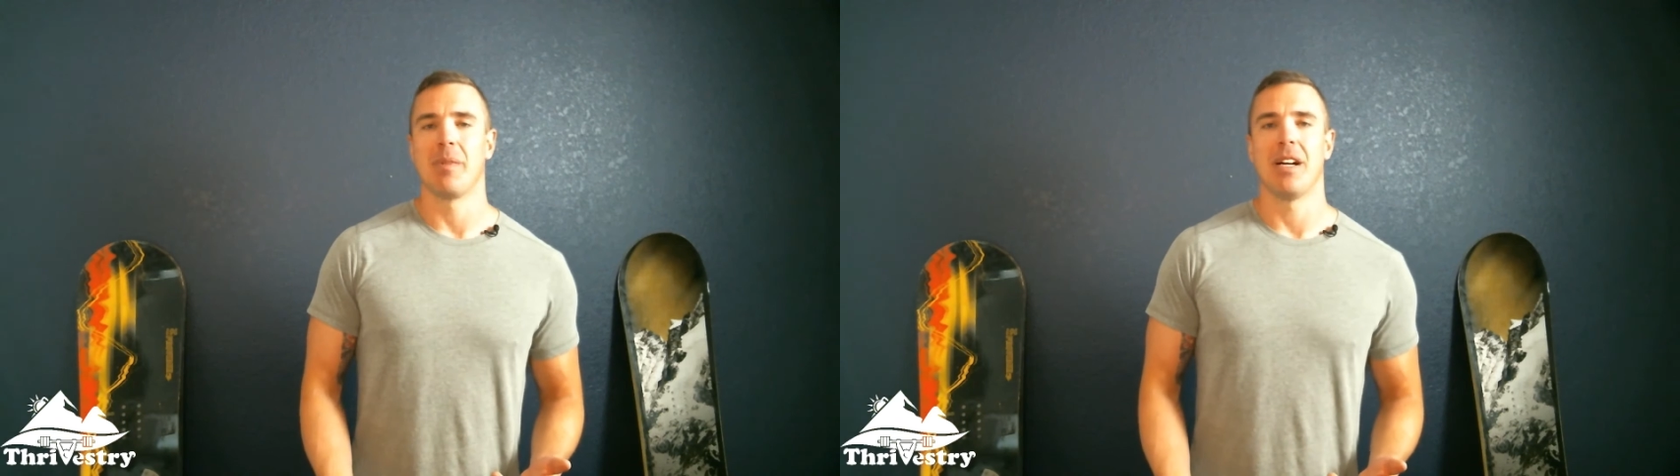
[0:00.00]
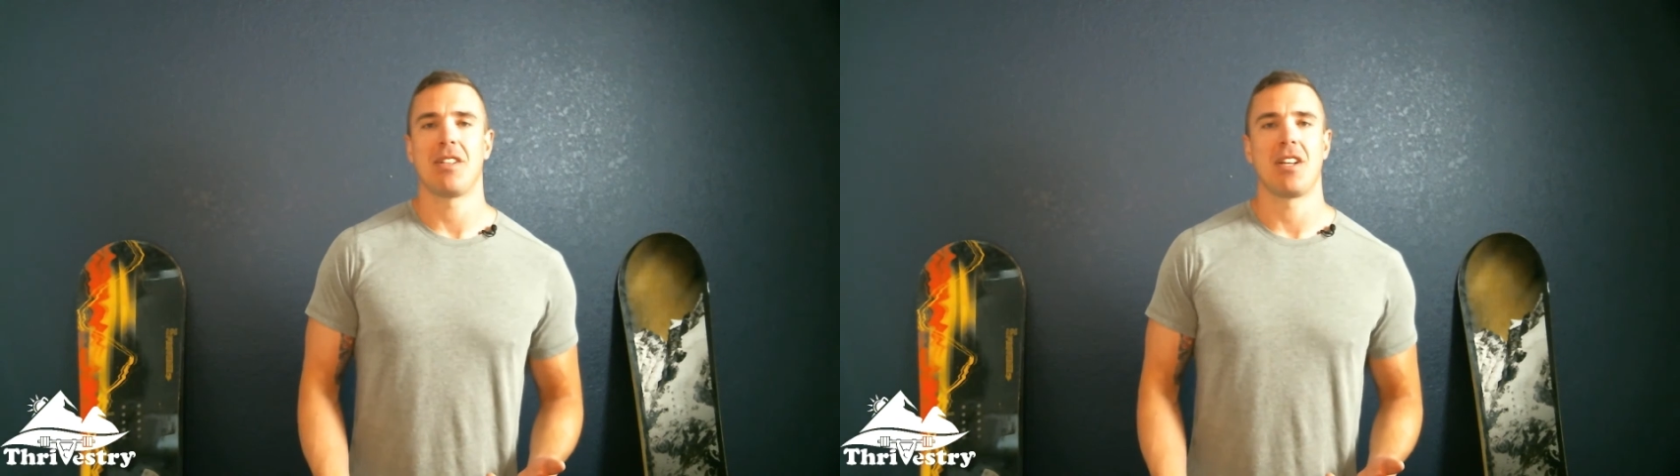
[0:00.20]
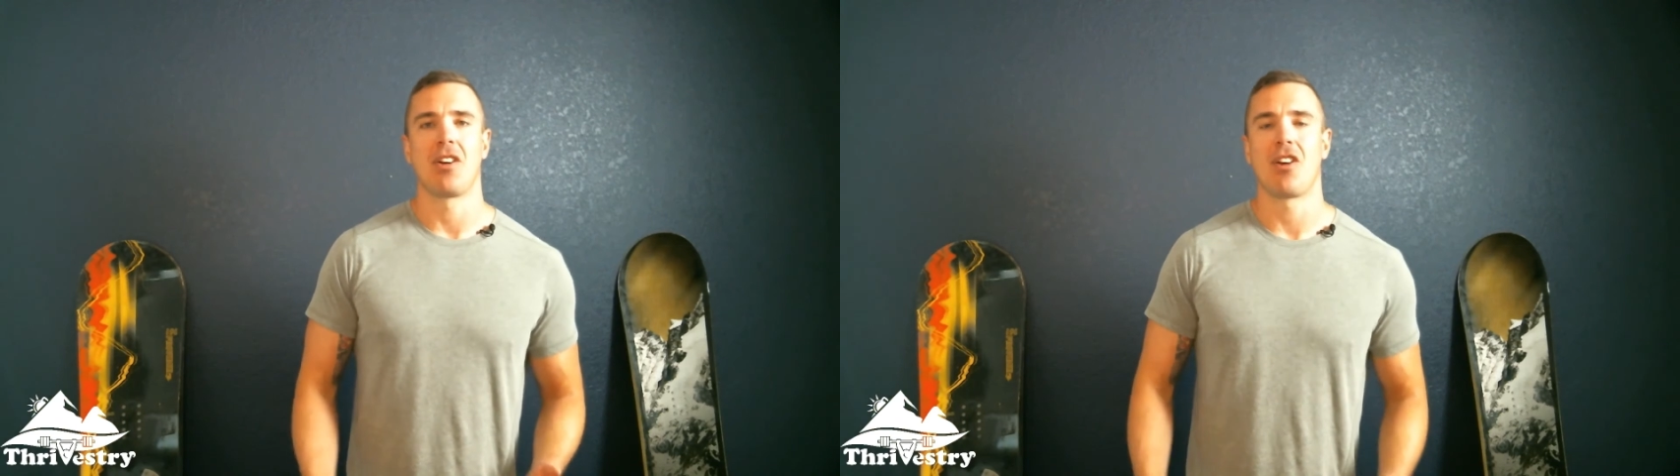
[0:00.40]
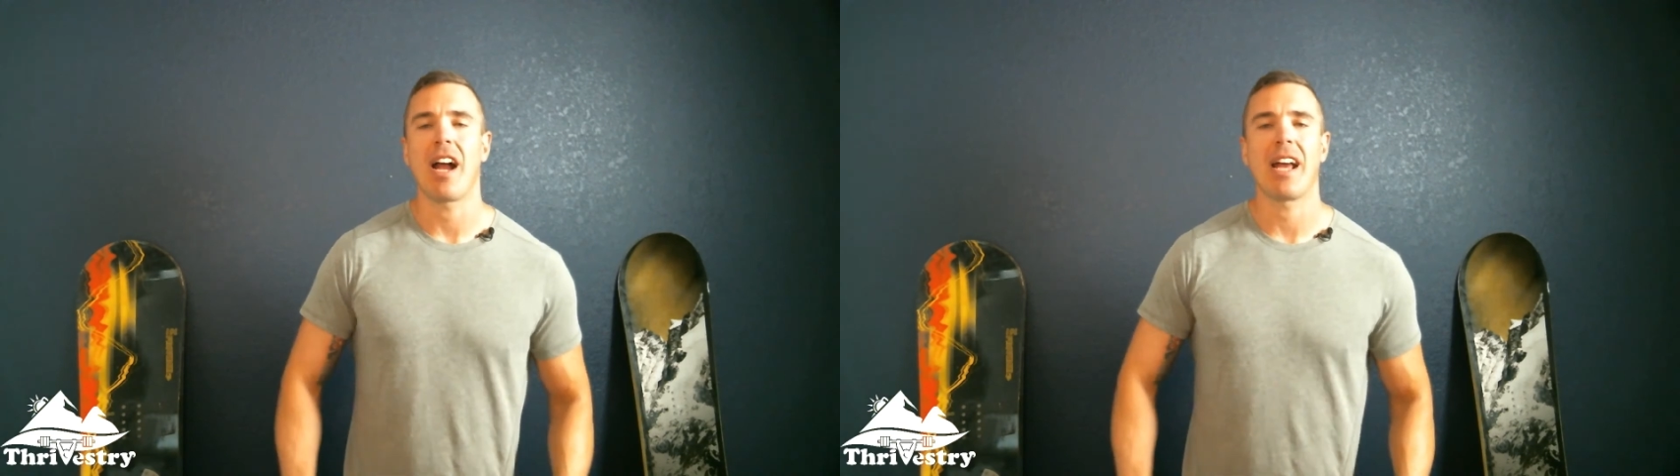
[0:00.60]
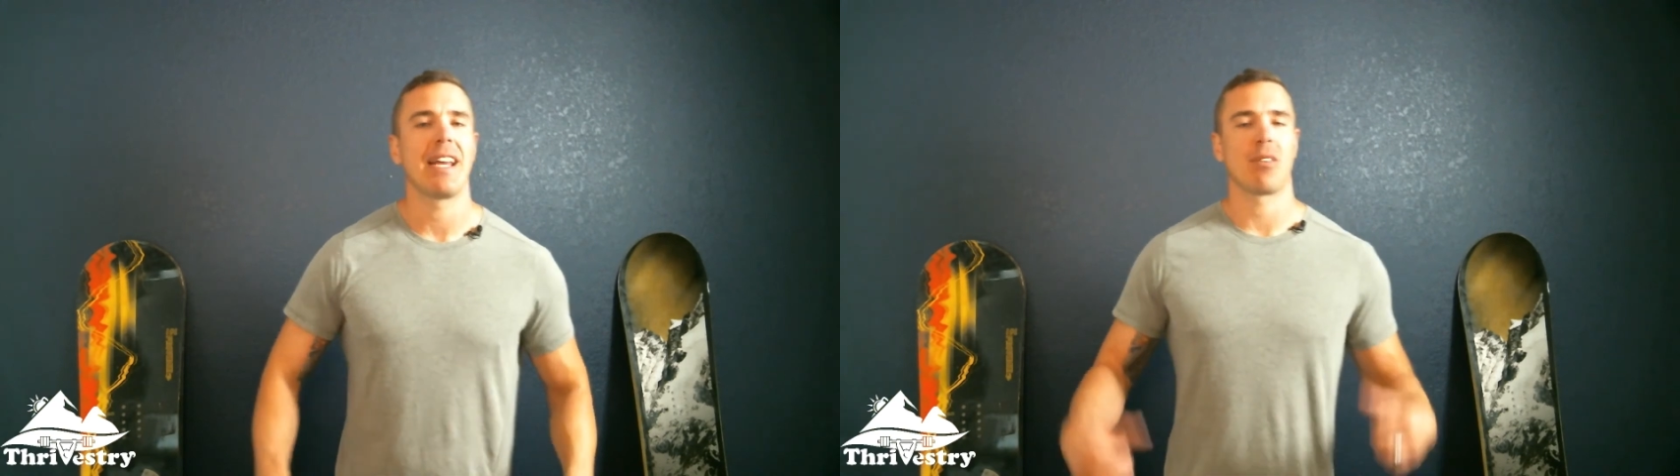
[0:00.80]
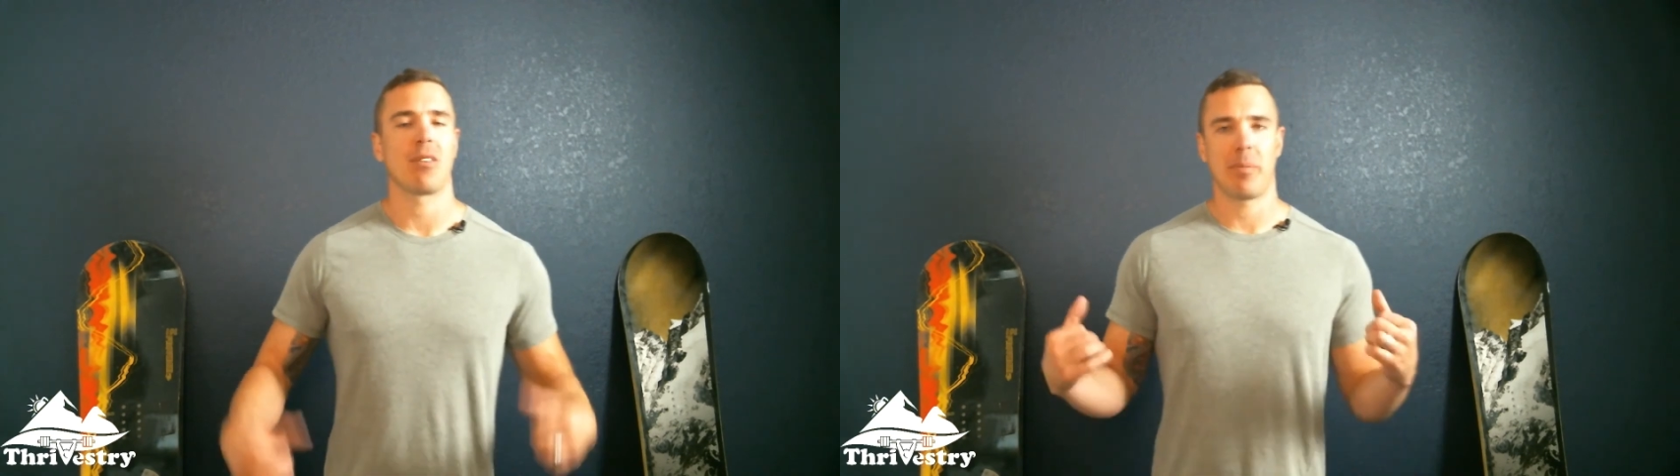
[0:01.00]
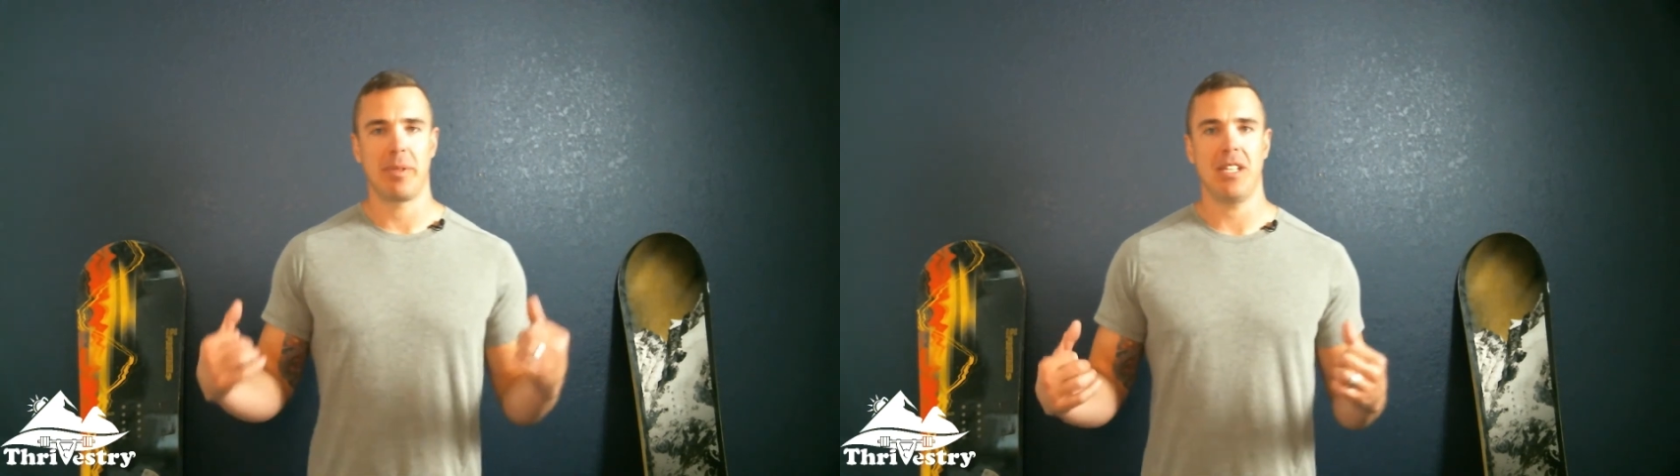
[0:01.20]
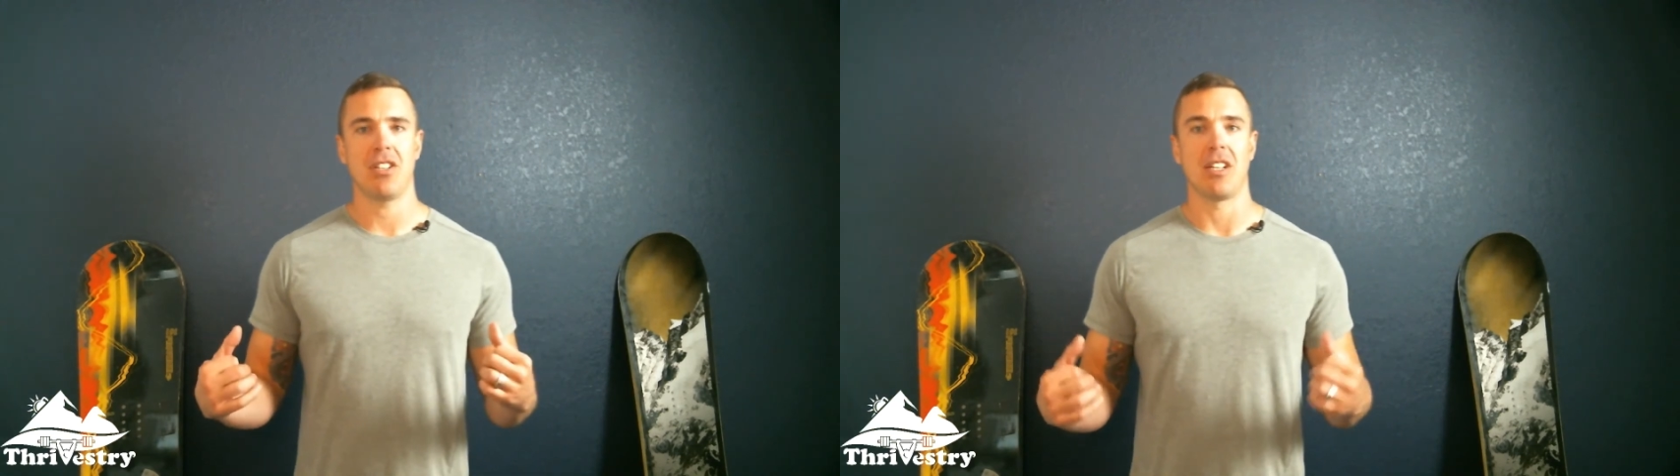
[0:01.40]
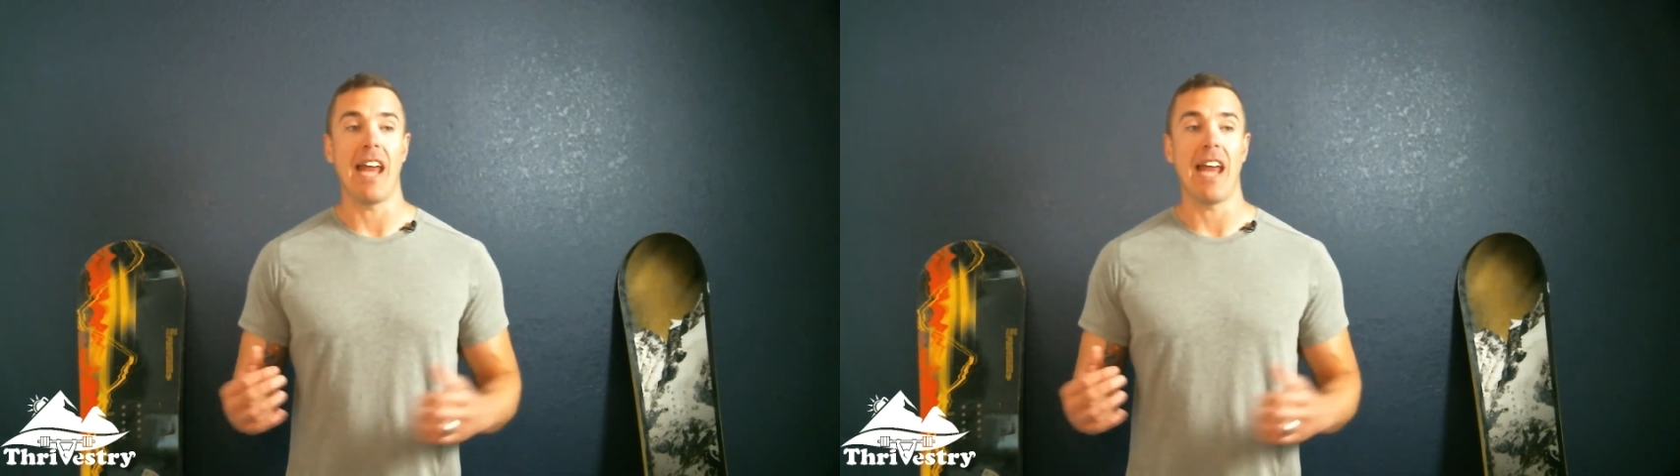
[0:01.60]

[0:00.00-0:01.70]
much and they're not going to get the repetition.